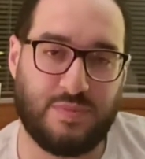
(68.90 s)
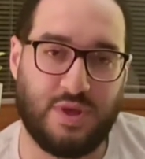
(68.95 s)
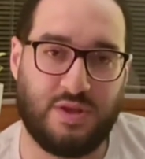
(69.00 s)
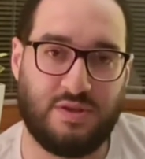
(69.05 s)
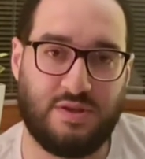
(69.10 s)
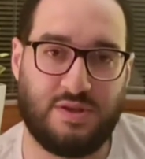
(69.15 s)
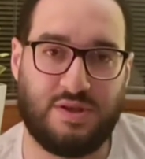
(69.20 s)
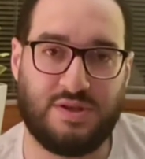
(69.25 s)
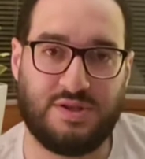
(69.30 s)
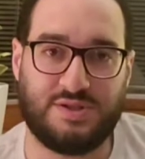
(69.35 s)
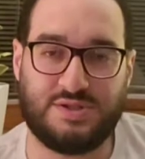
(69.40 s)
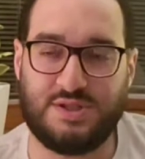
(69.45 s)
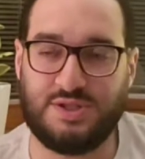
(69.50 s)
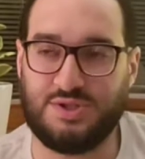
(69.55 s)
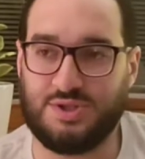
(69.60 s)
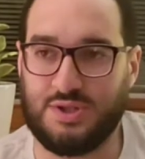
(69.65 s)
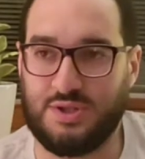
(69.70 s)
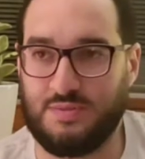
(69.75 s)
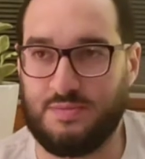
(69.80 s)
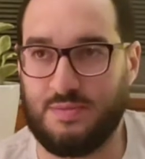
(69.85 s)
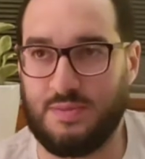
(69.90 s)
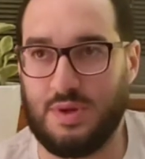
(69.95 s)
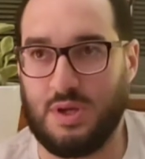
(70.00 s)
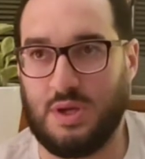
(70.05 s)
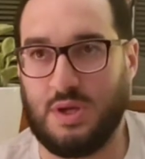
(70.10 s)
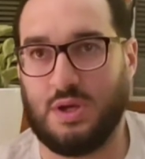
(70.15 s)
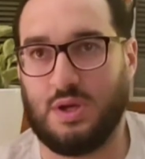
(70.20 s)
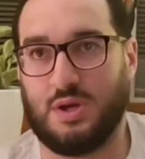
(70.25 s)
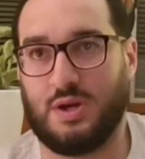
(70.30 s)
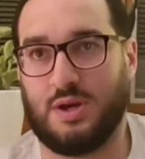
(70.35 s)
The decision,
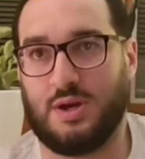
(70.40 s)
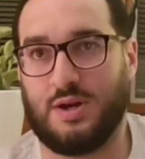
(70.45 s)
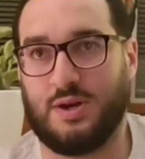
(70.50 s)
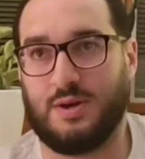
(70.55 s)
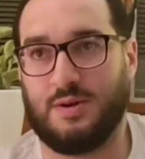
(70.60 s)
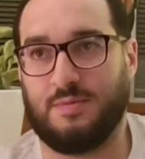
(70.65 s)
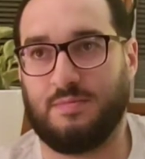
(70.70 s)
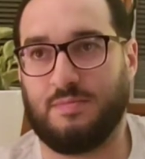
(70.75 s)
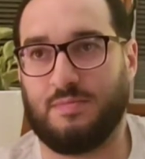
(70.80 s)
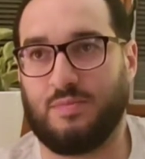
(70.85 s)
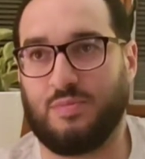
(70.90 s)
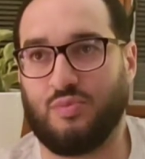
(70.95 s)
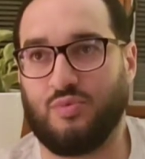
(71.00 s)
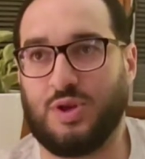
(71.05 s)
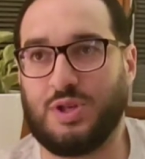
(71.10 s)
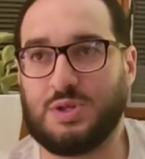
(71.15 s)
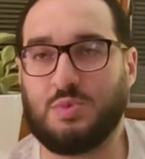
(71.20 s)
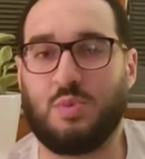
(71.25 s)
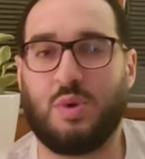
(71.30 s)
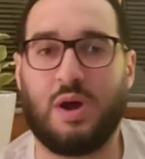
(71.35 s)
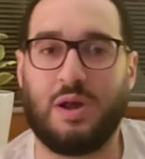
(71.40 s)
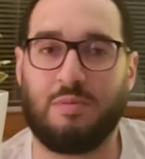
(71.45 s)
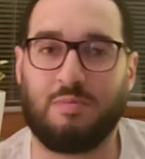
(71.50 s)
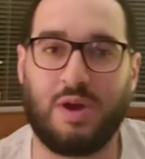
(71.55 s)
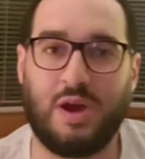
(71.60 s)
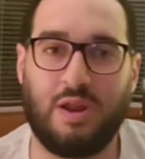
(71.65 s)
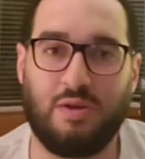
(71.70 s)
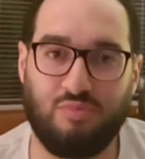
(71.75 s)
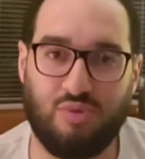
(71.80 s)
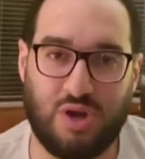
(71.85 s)
reason why I'm
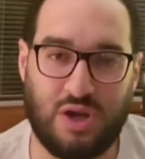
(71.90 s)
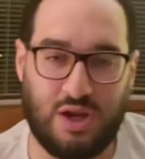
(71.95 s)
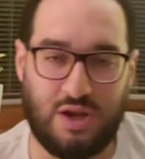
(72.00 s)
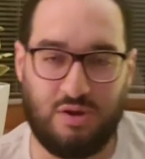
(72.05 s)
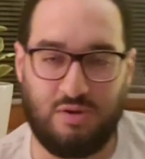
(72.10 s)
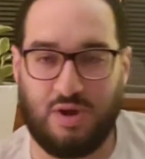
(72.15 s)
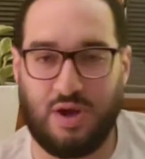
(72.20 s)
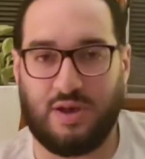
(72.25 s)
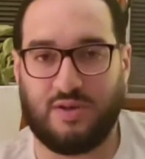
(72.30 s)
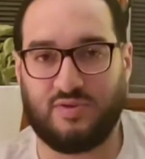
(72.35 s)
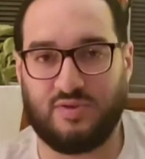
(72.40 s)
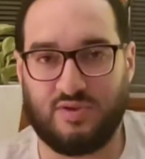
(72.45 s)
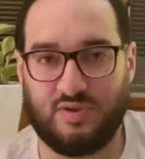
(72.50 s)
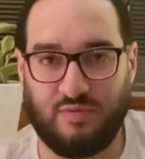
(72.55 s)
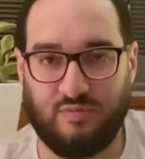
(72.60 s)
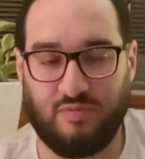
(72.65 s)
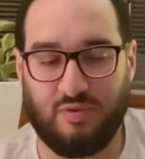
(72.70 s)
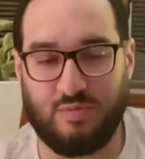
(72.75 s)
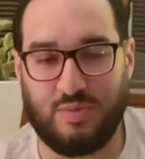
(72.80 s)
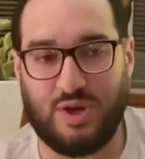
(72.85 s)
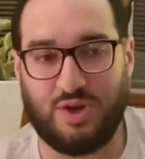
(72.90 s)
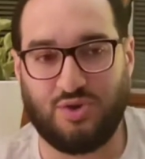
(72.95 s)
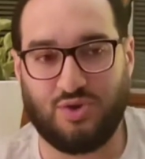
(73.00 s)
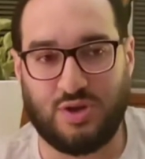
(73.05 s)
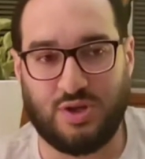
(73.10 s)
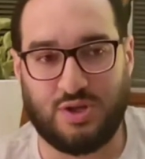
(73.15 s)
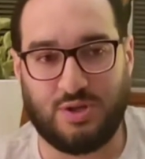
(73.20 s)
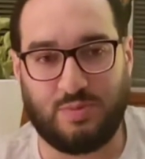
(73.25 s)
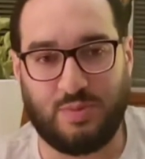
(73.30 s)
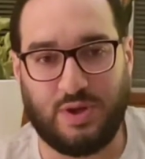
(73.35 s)
kind of bringing you guys this information
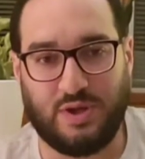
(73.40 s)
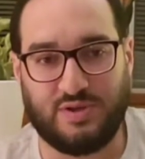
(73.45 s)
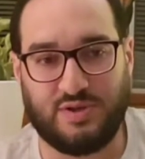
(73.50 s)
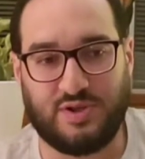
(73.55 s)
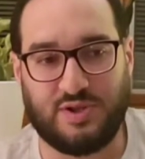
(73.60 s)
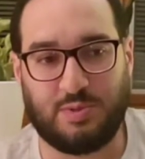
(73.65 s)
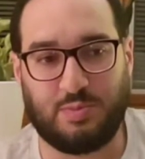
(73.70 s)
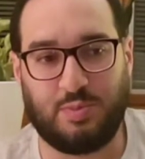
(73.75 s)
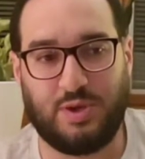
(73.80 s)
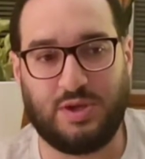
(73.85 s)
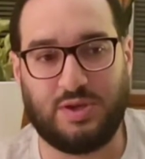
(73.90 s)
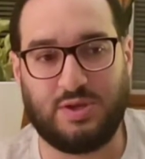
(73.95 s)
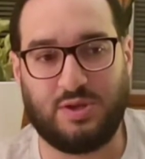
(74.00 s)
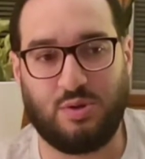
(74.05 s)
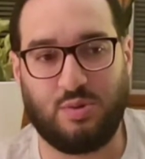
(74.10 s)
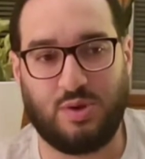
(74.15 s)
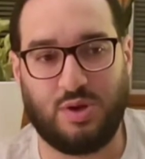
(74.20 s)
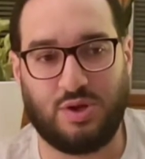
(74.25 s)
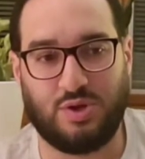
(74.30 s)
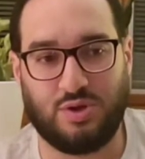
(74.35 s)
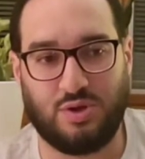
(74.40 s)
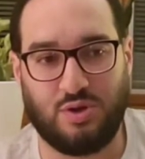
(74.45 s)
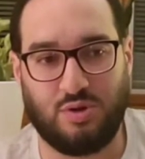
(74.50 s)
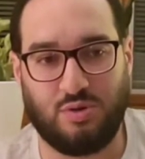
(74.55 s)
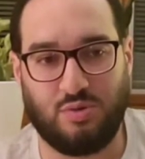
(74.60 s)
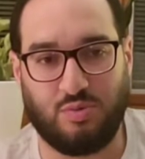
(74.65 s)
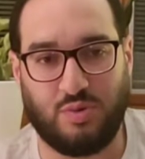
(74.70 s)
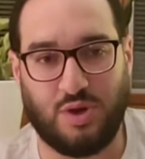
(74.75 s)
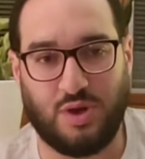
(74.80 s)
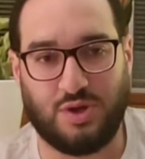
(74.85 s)
is because it speaks to an
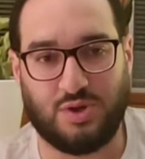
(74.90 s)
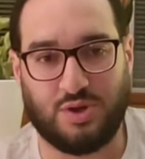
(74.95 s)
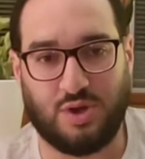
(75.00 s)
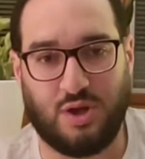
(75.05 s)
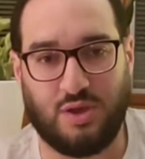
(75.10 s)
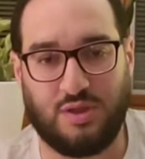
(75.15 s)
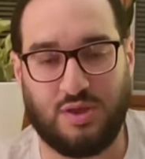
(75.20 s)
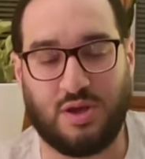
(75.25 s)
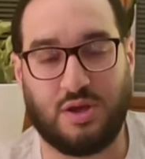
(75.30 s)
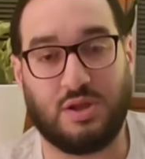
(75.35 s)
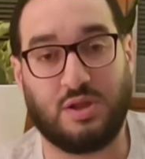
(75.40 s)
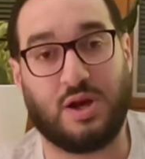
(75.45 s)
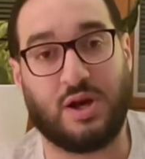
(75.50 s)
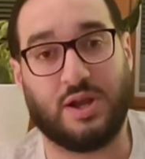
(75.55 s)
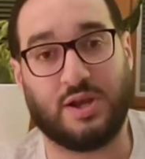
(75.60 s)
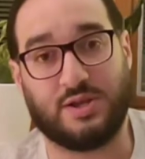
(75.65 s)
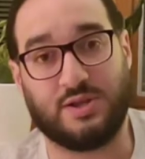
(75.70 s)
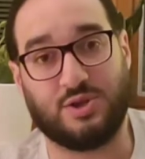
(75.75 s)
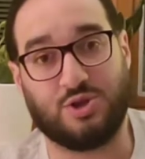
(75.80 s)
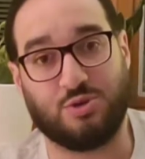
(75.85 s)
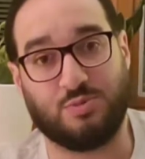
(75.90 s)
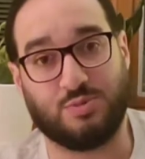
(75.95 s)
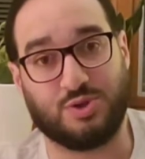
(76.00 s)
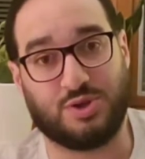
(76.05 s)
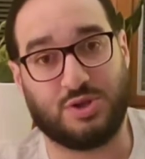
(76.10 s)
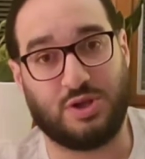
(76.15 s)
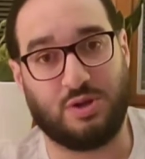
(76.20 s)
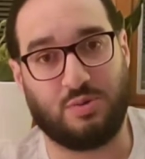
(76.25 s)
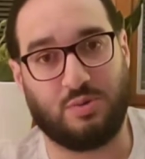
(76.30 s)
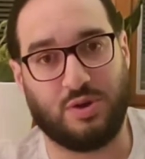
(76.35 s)
issue which I think a lot of consumers
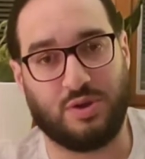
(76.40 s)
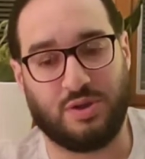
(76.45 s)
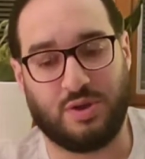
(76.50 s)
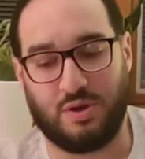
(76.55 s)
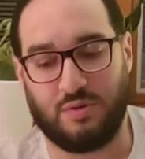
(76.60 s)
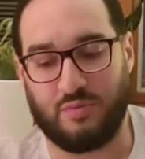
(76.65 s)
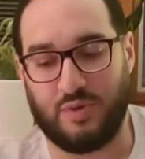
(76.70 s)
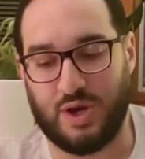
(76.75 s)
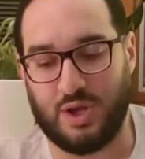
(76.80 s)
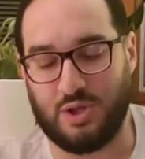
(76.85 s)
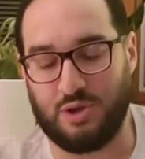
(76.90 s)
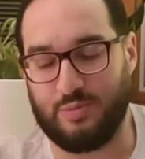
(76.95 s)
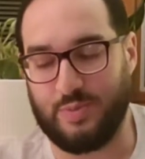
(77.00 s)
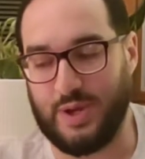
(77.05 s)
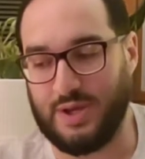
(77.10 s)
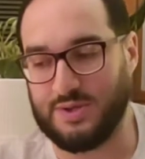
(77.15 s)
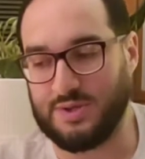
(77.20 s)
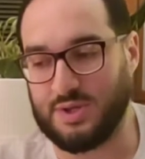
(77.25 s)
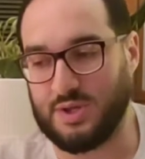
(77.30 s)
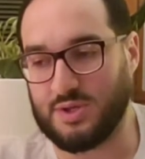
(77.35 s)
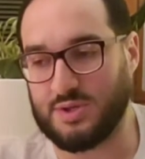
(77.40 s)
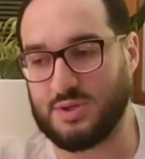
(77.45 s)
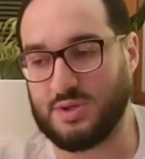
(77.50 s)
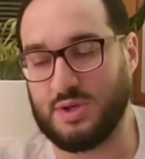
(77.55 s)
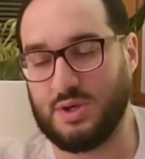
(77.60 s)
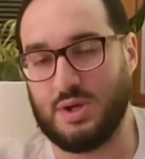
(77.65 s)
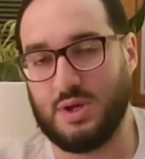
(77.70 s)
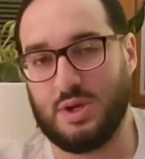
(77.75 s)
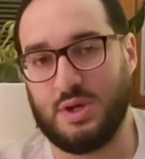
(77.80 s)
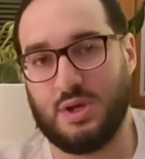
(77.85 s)
deal with on a regular basis,
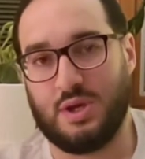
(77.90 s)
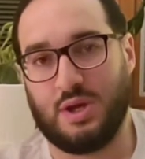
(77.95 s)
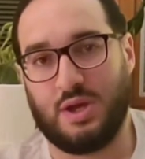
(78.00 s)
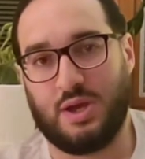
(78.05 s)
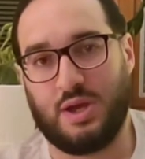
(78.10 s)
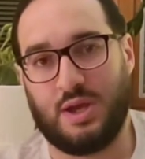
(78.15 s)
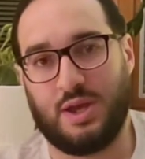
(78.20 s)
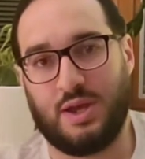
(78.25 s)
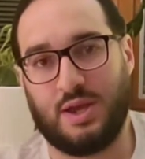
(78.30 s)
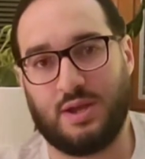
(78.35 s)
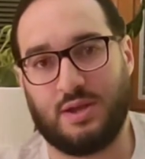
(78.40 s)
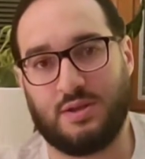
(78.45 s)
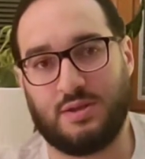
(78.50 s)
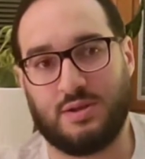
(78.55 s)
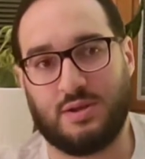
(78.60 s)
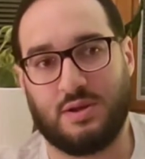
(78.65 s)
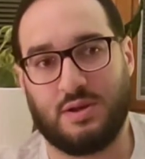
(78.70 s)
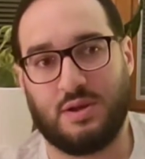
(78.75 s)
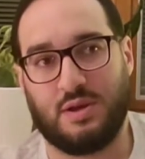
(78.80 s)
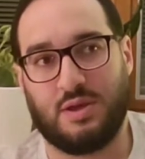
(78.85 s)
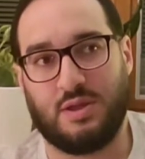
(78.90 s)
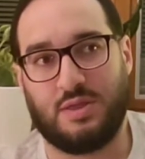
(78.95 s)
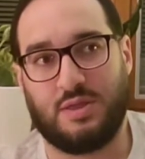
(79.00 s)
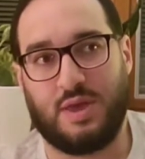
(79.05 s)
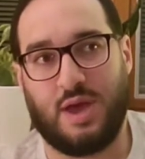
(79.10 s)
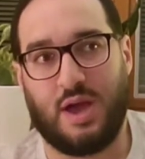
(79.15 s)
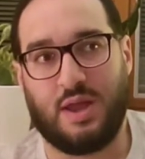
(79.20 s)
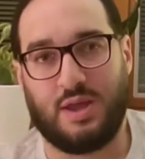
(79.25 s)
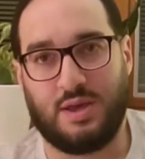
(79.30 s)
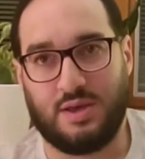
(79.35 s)
and
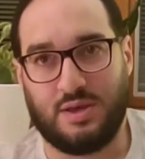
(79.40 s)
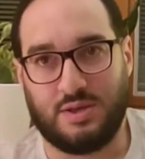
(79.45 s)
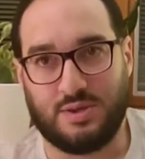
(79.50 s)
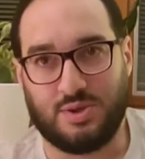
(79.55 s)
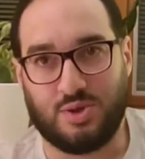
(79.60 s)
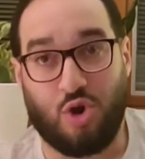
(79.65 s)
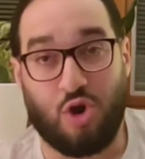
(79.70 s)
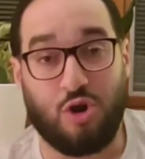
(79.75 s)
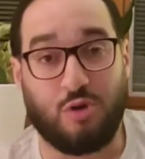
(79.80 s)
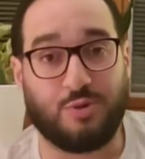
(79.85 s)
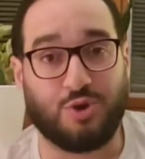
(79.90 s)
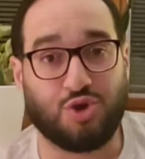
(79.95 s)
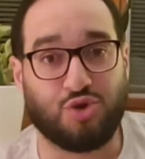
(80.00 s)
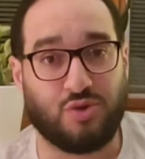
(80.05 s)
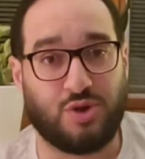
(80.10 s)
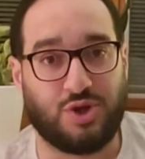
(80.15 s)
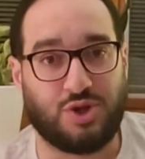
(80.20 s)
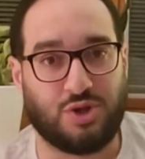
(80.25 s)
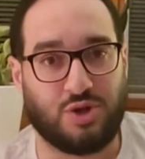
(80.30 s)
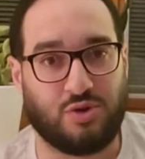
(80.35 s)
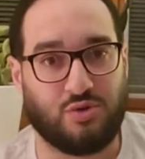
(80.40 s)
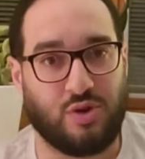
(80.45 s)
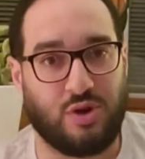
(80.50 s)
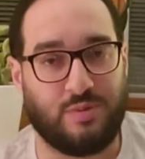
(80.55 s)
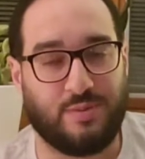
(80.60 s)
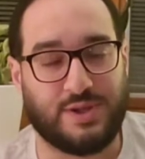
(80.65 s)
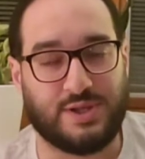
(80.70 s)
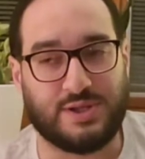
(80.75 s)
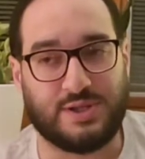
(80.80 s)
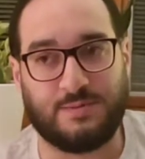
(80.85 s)
that is arbitration
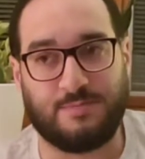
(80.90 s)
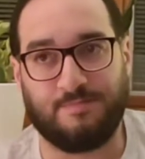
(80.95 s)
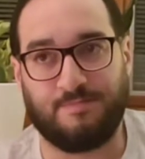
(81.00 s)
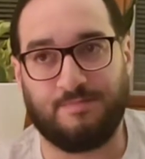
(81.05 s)
agreements.